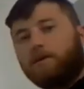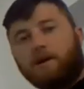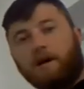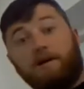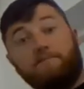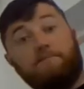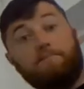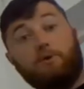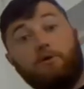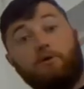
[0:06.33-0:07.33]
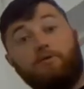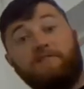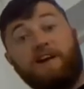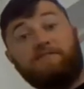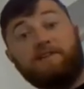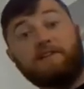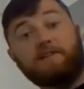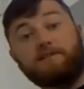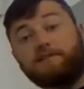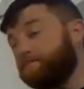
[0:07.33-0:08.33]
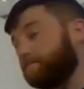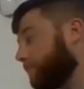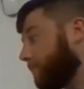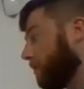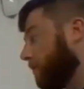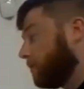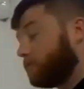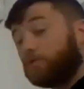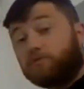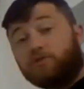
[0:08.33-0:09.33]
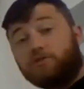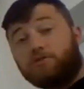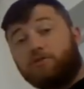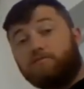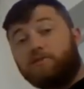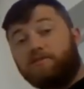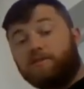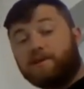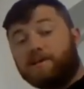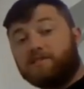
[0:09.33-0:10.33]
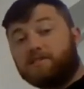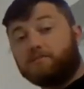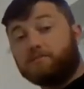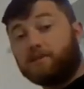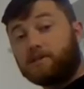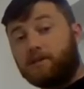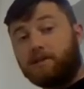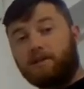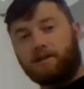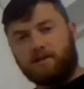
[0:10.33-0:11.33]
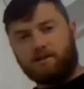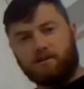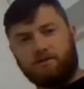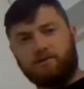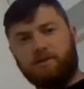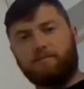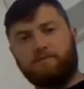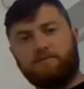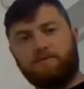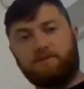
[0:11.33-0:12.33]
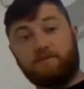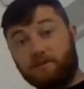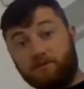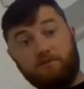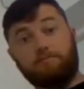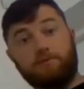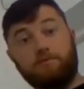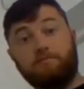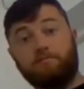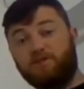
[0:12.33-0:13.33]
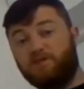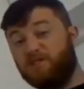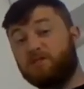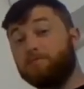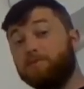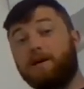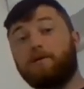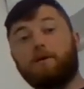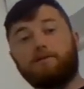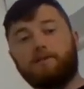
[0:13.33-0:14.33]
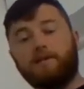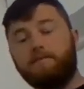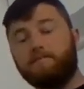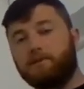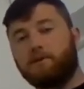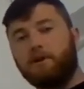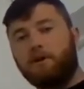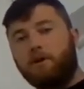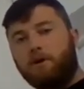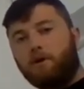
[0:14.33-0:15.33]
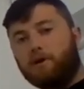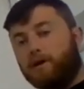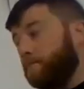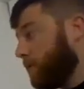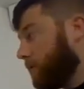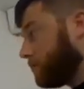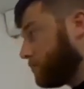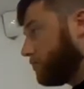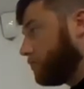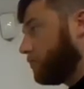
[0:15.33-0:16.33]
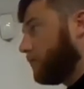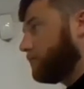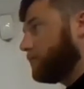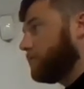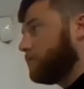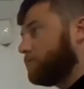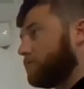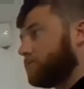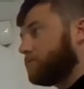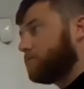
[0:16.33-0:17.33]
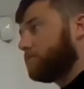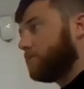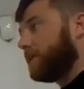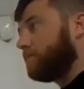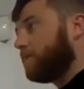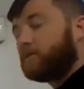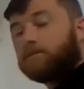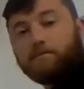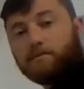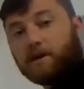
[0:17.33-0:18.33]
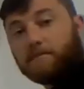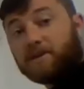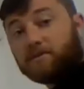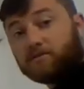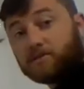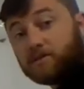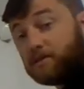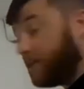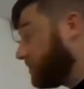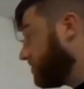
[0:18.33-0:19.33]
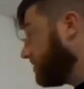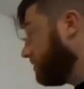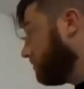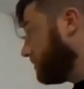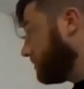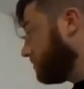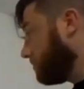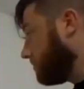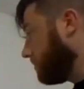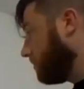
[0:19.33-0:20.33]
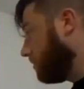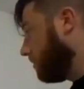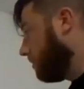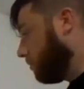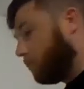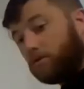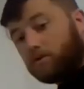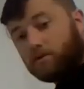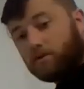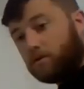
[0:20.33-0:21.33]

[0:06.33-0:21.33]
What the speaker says: I'm bored of Netflix. So I'm just going to talk briefly about systems thinking and concept of systems, because systems are a concept. Okay, so I'm going to use the Meadows' analogy, which was 1